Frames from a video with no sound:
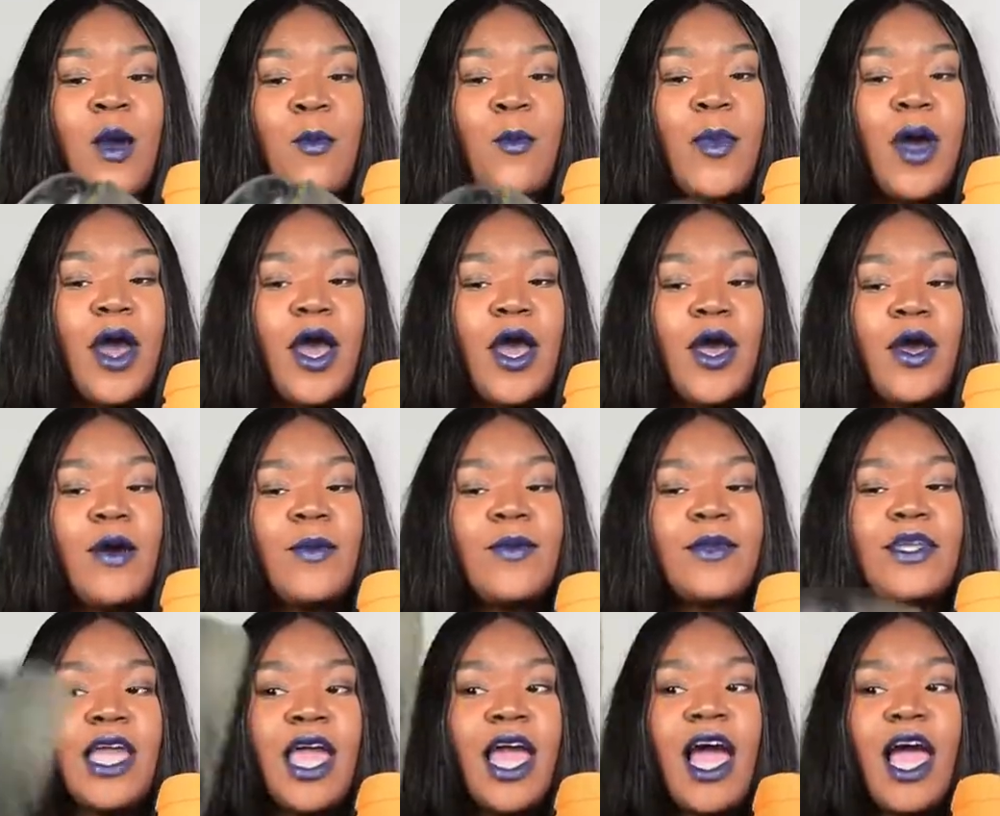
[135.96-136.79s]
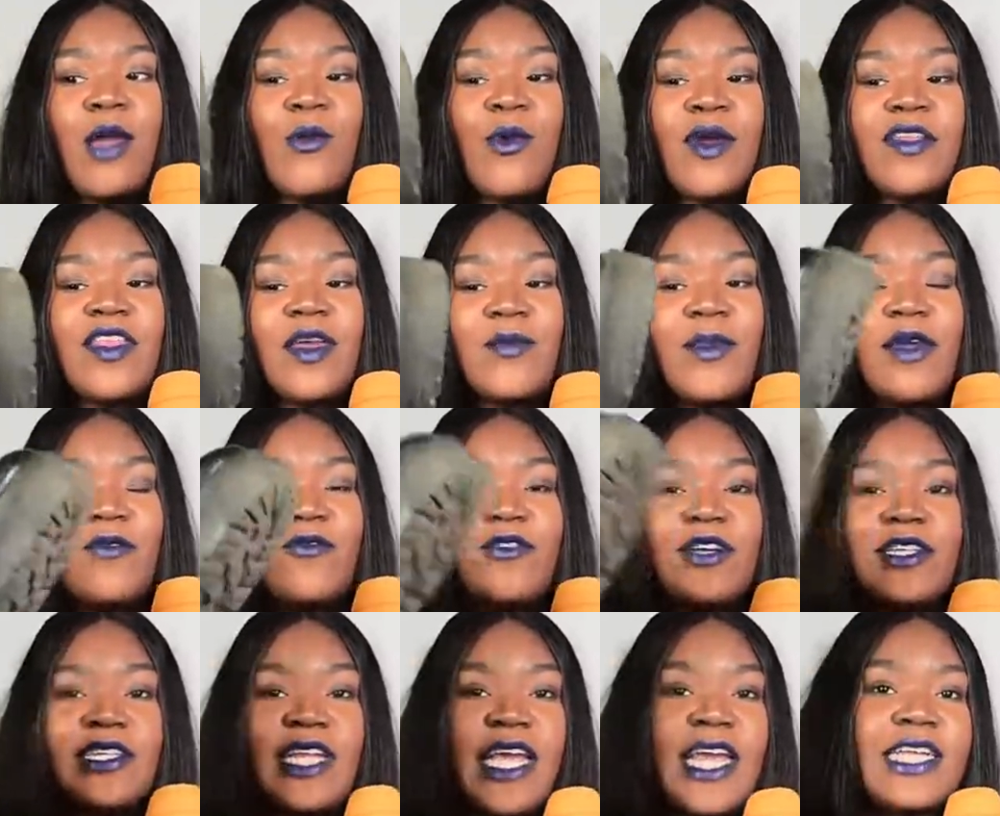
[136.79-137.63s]
But yeah, I wear them
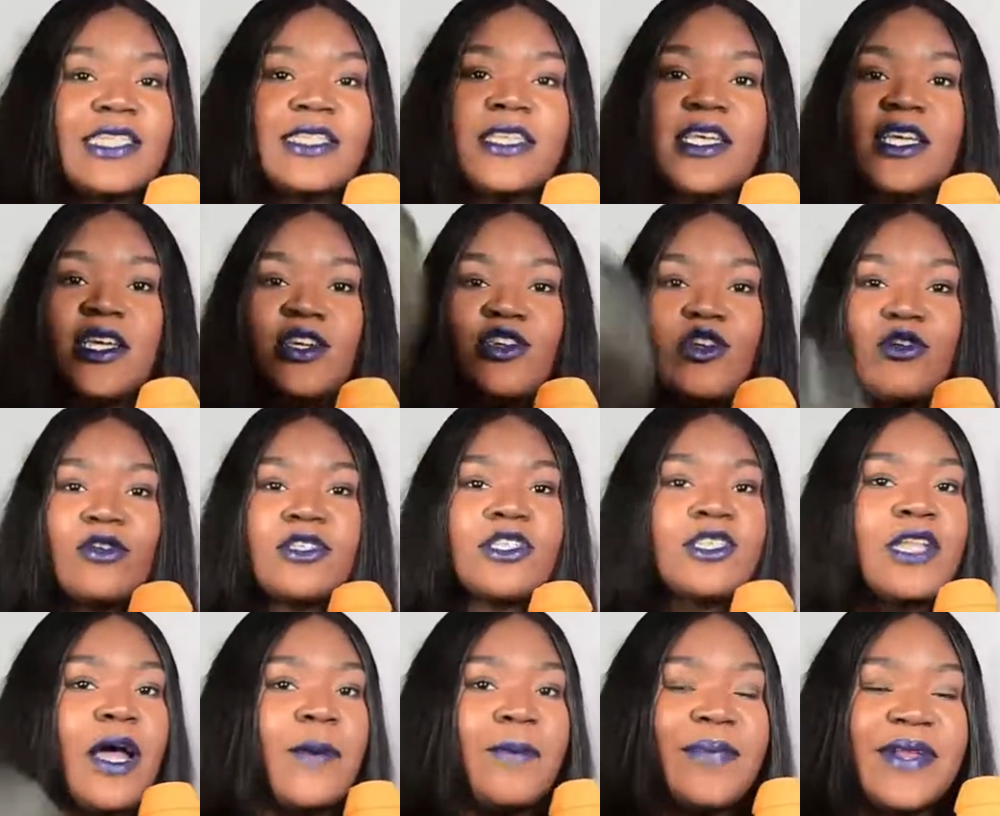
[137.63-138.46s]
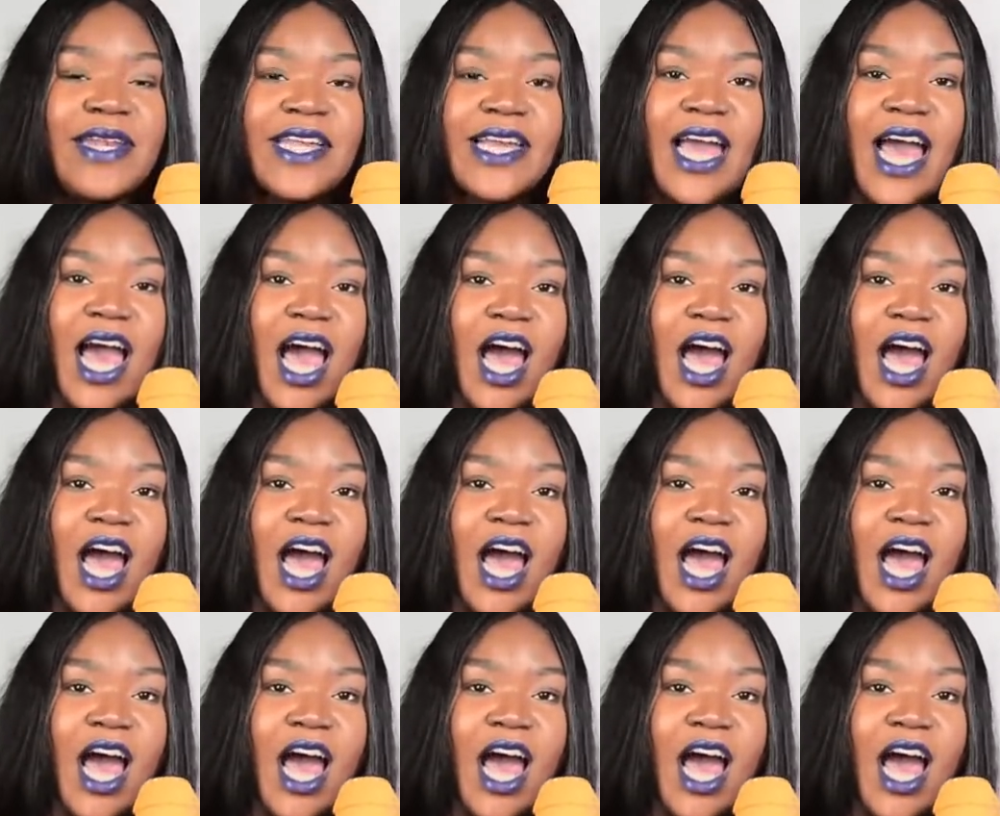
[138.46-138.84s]
every day to, you know, stomp a nigga